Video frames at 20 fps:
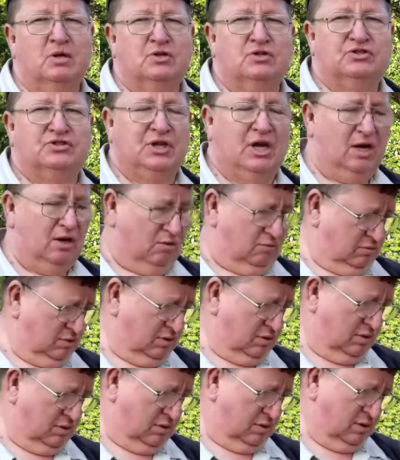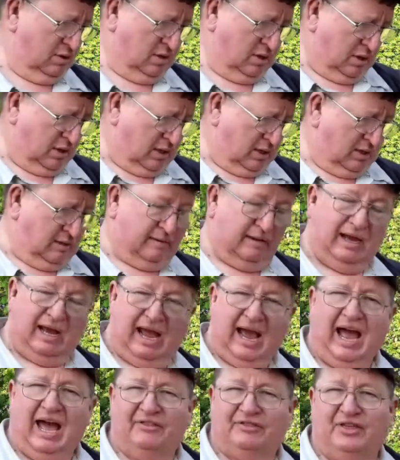So,
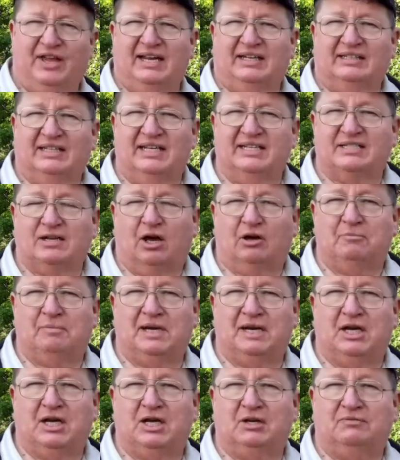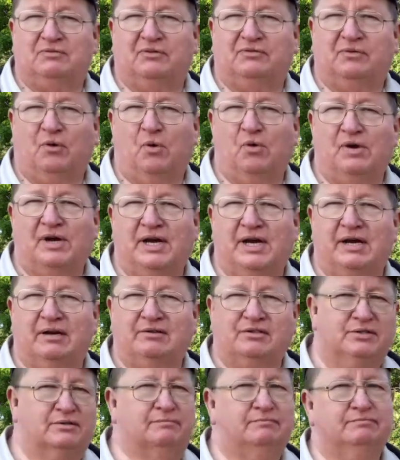I think these ought to be good for four
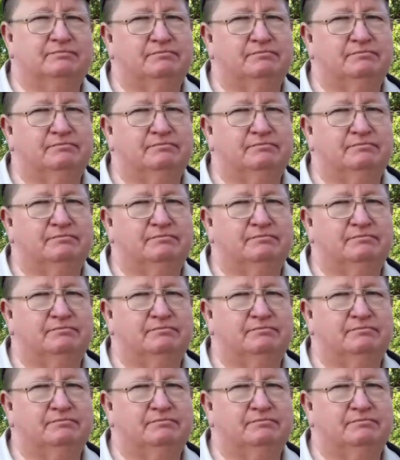years,